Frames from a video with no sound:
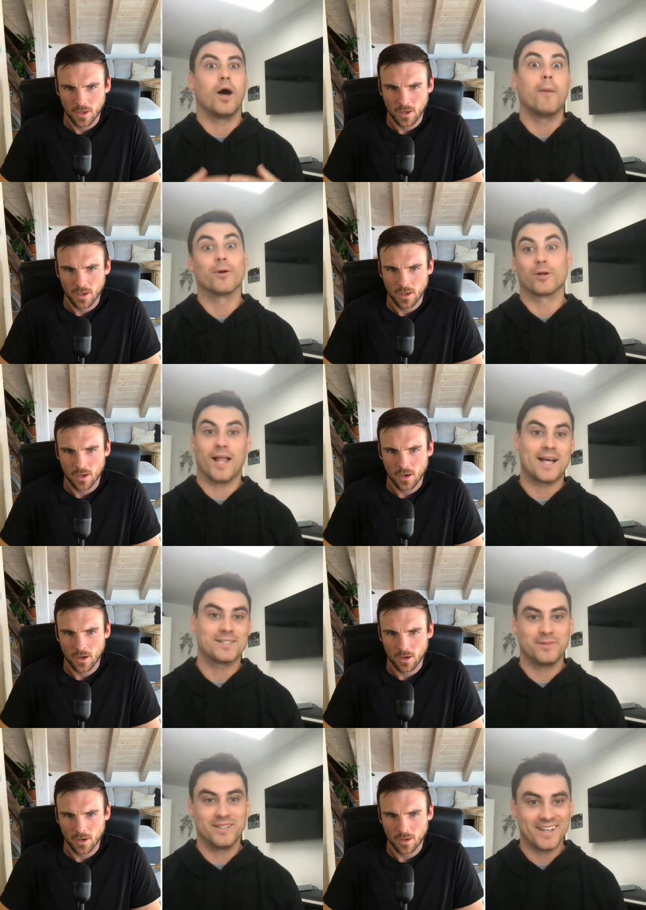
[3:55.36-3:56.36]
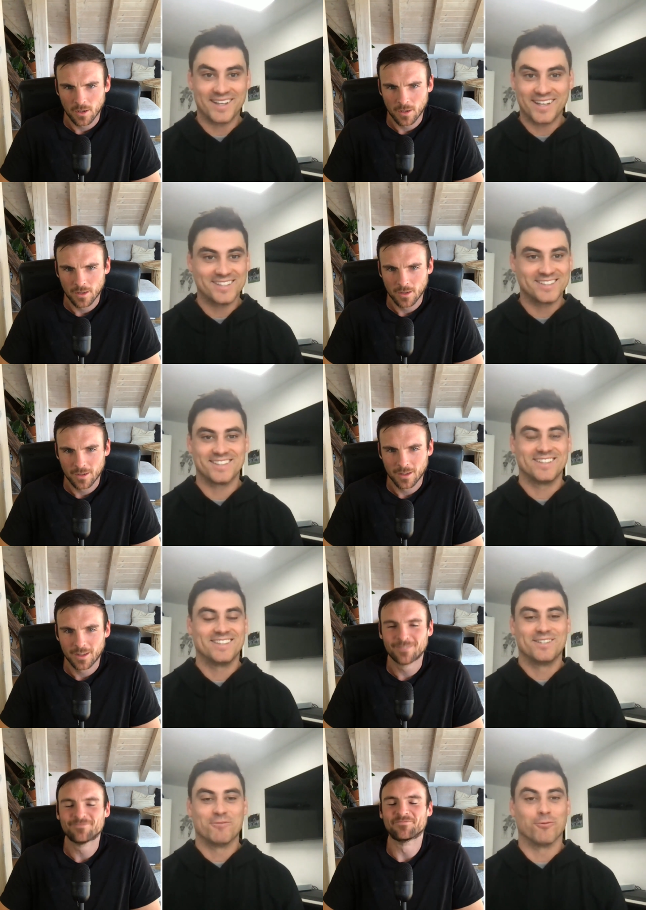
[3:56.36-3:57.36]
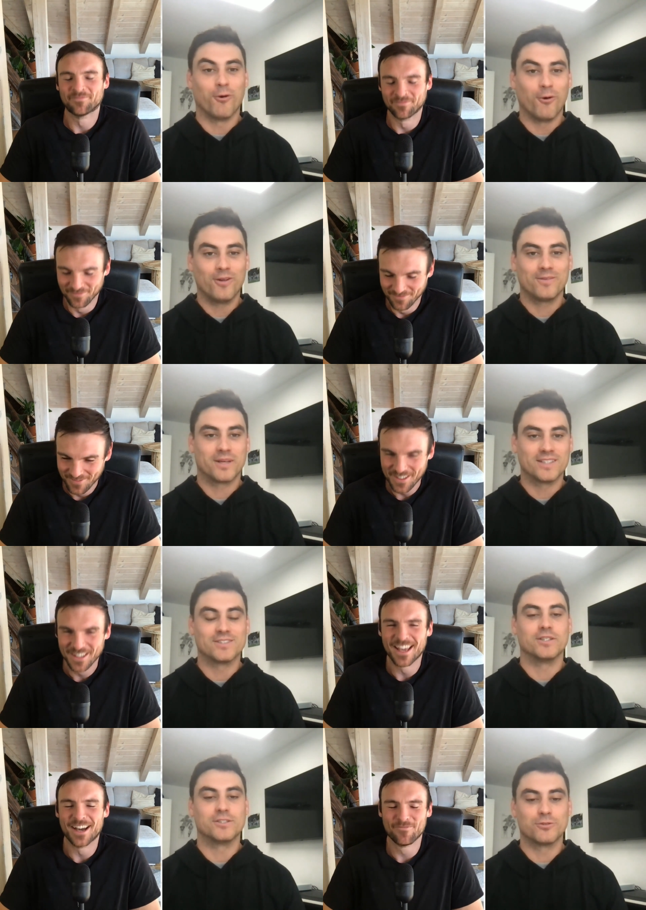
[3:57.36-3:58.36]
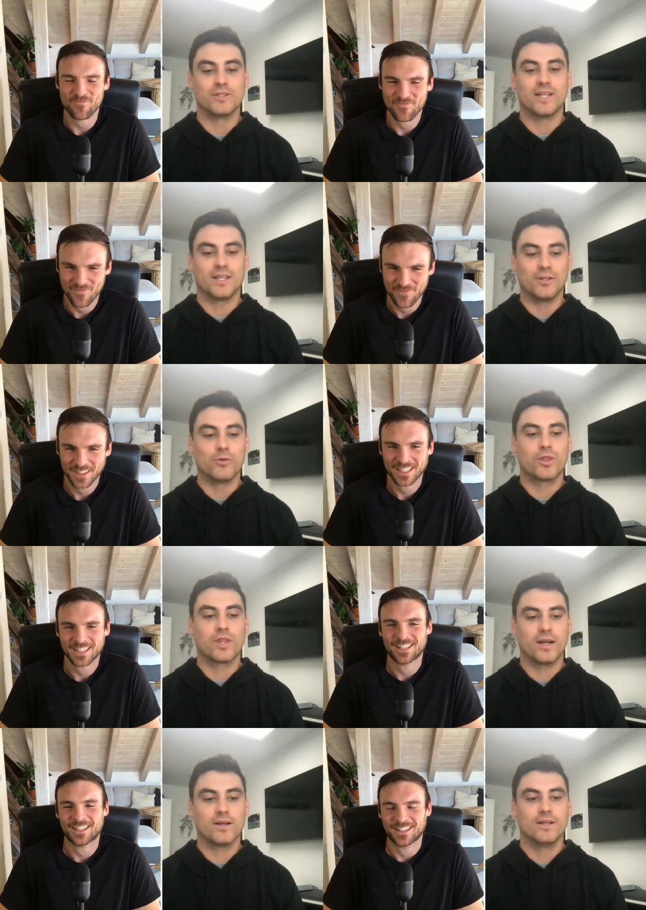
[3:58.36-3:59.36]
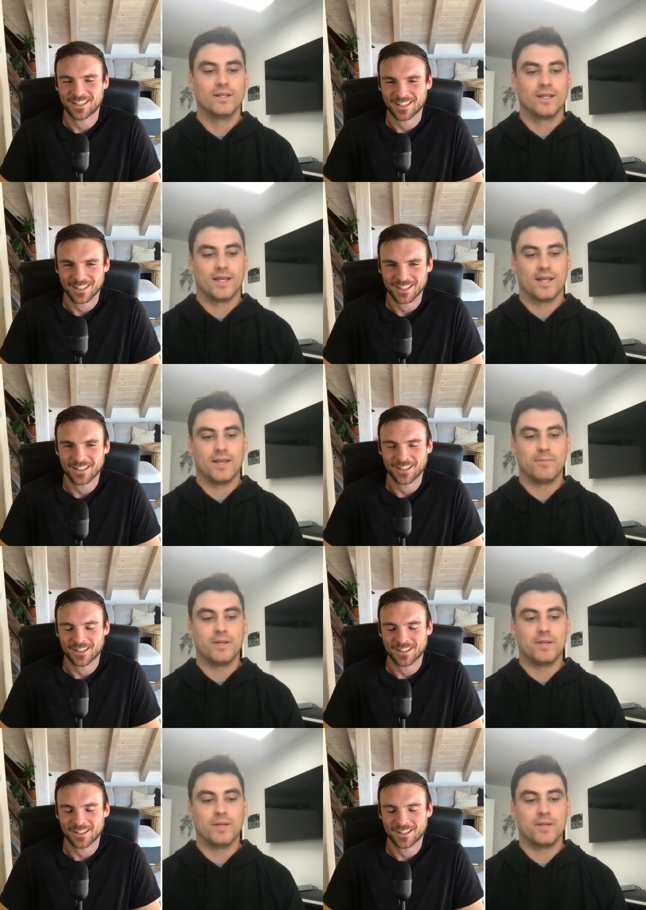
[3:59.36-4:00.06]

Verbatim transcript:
Speaker 1: upperclassman, I guess, mm-hmm. role. Yeah, youth there, and, and